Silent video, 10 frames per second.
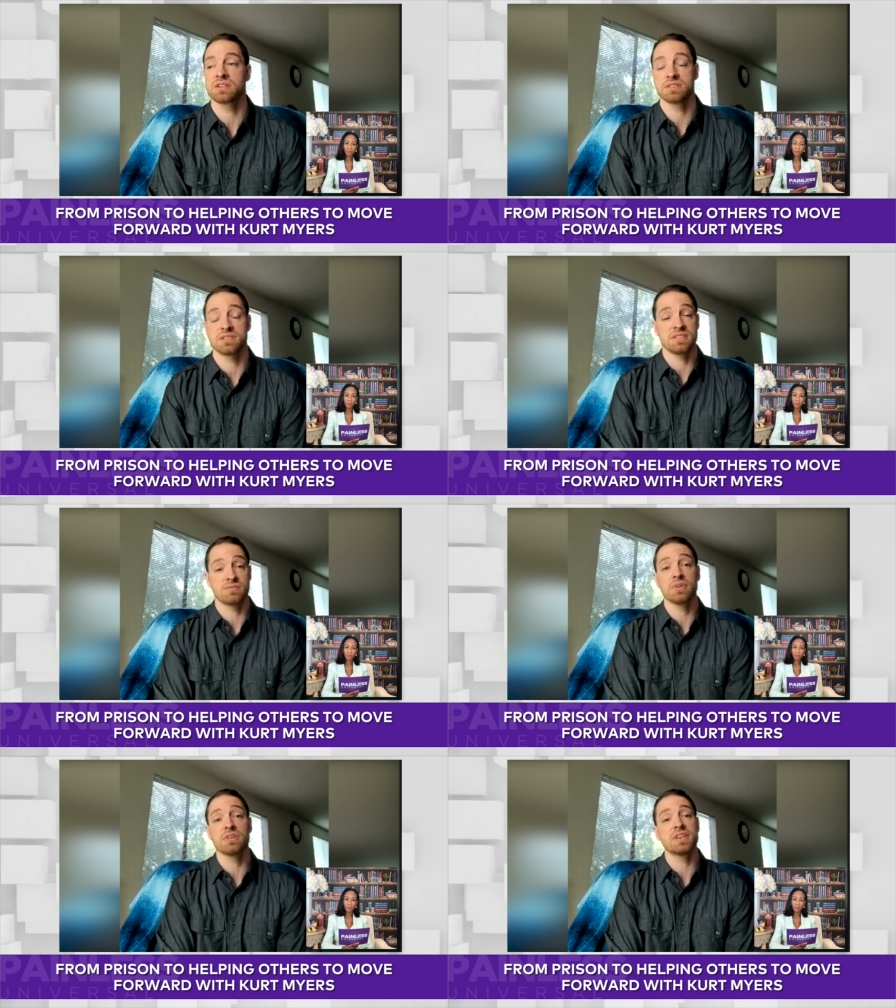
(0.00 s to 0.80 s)
because
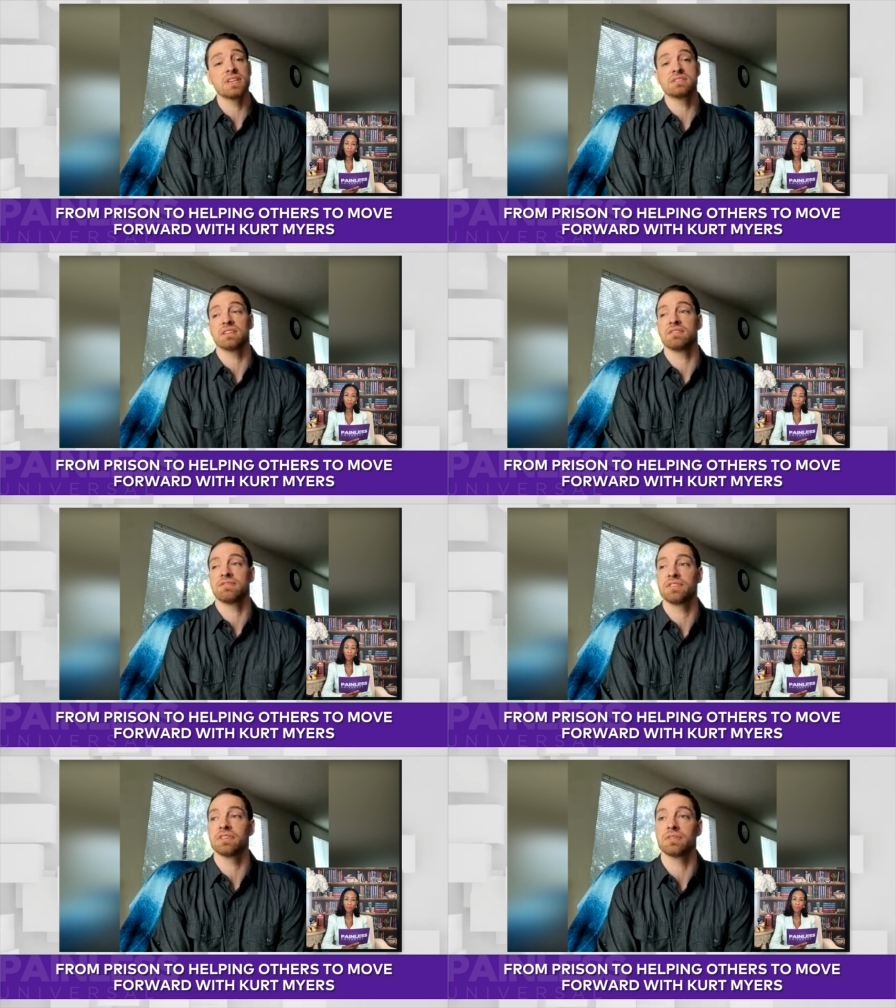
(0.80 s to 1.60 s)
it's real easy to
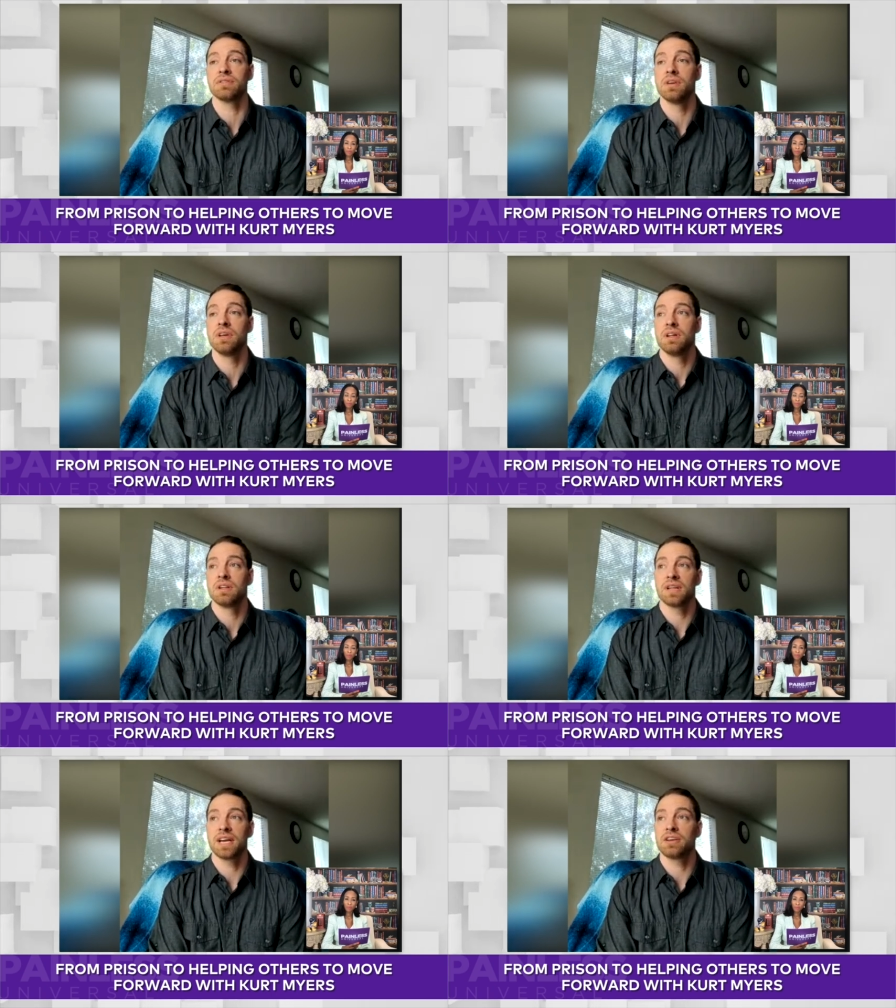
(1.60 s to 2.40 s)
feel
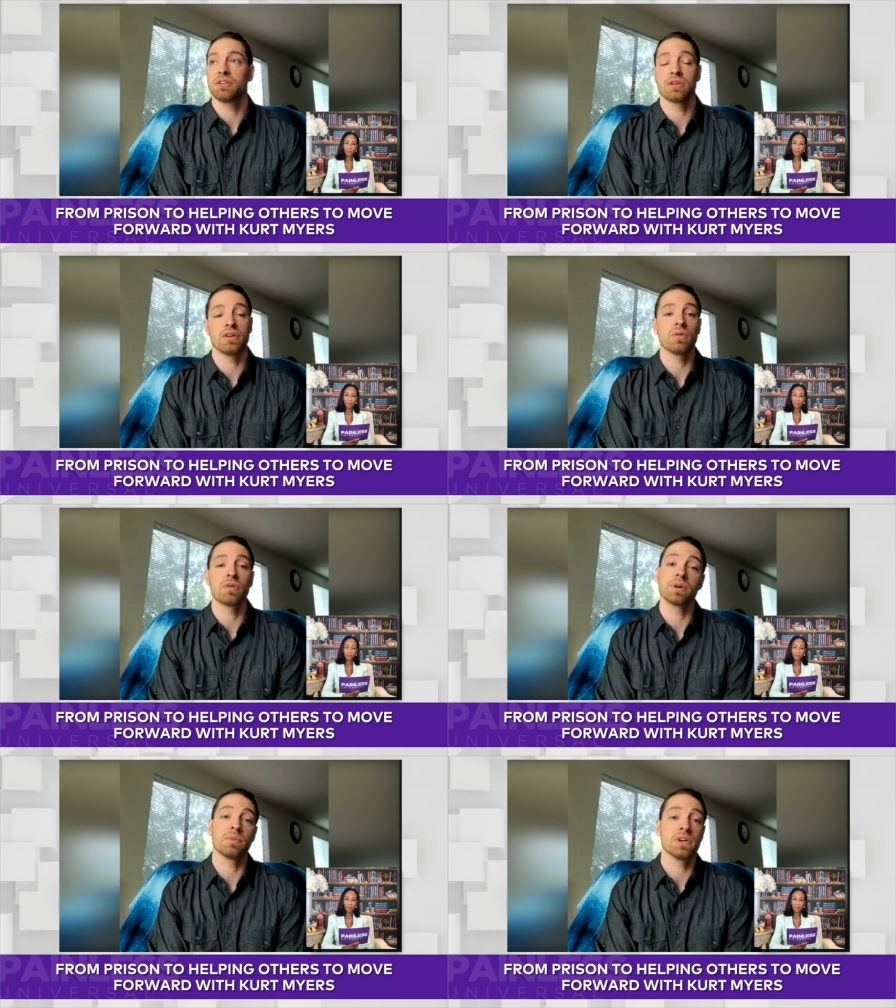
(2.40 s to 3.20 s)
like you're the
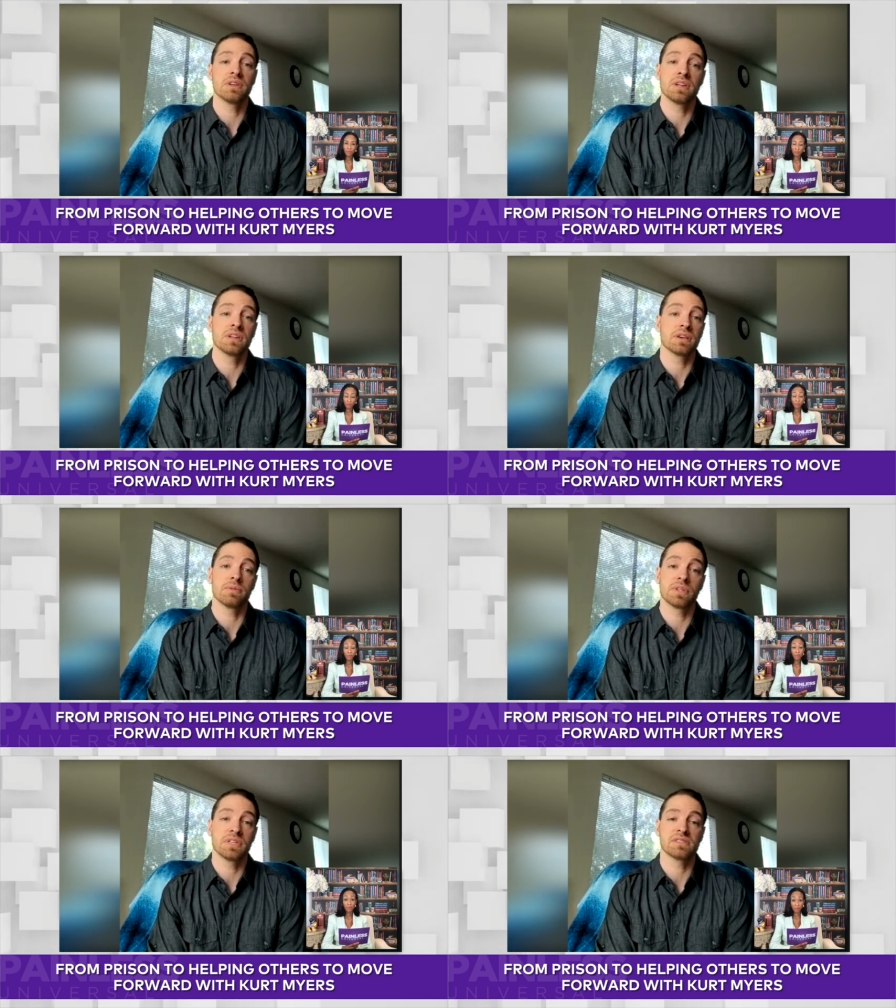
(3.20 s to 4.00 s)
only one dealing
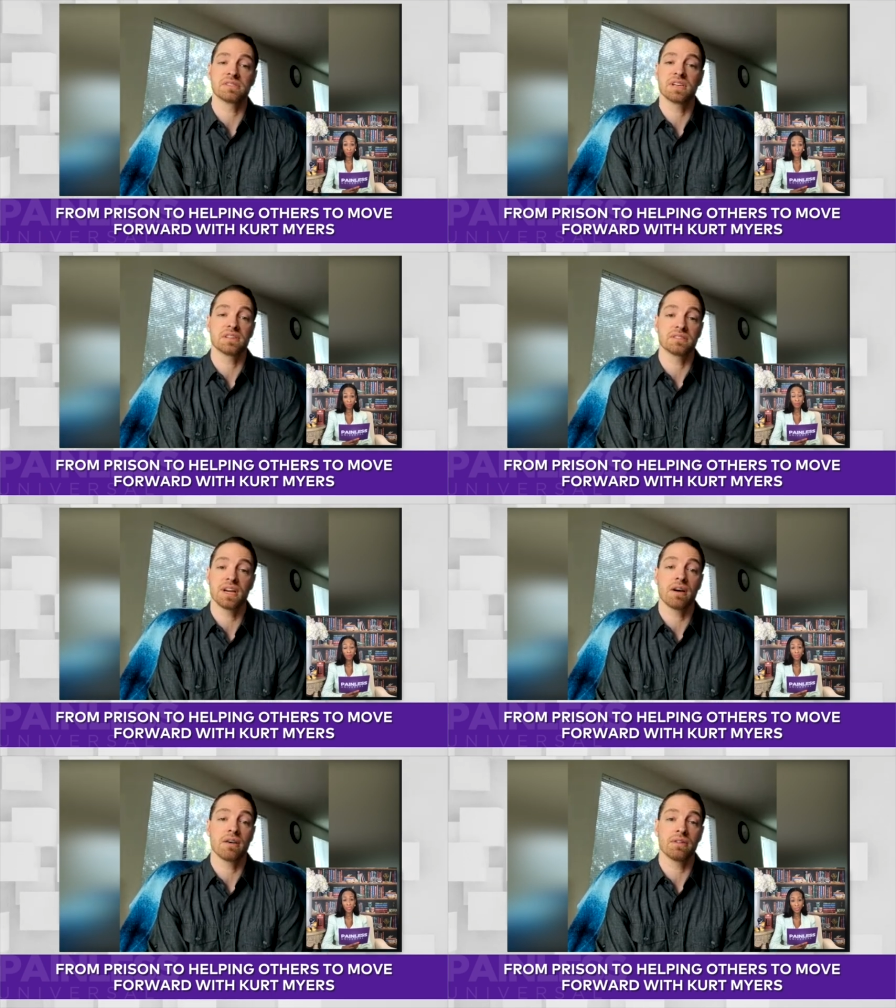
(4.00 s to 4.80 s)
with these things
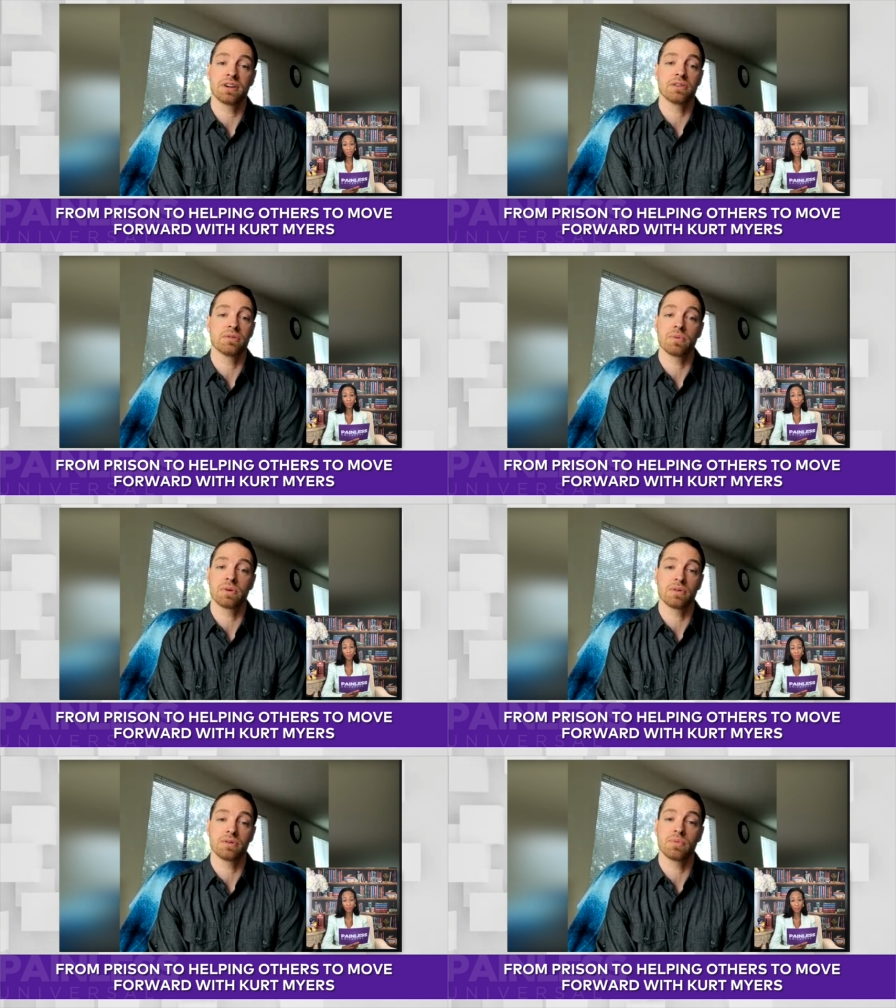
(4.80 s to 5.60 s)
out here in the
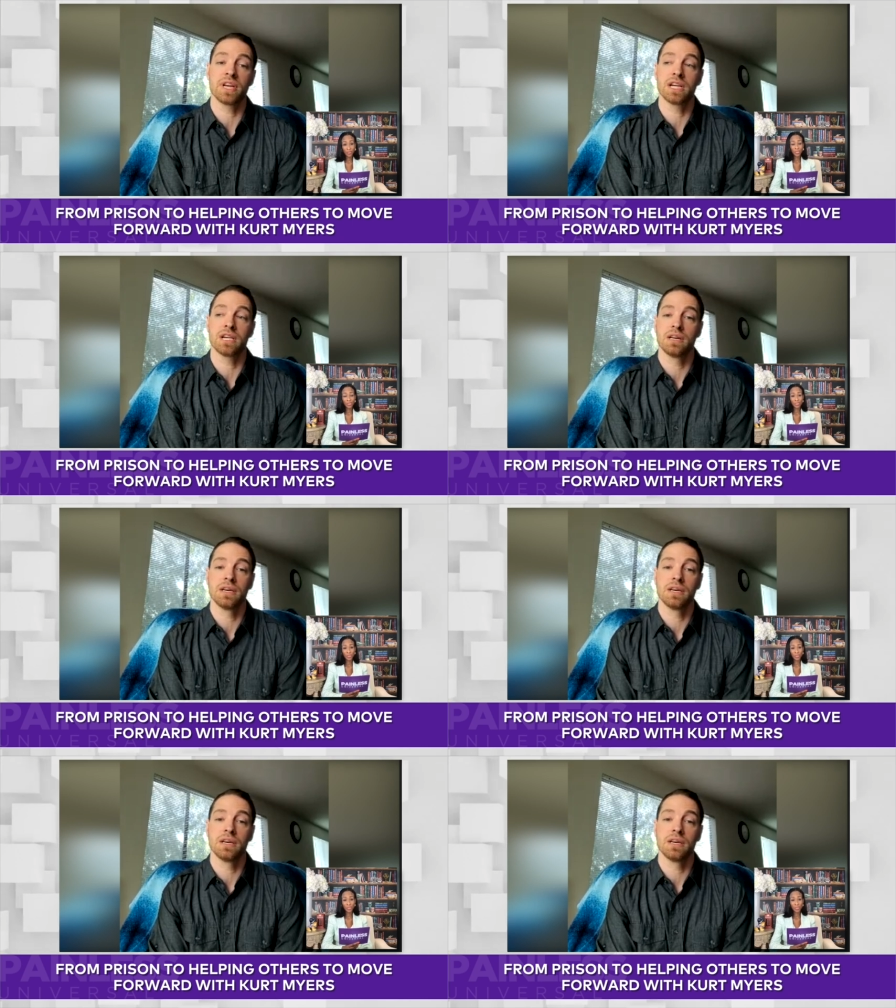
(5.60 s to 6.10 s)
world when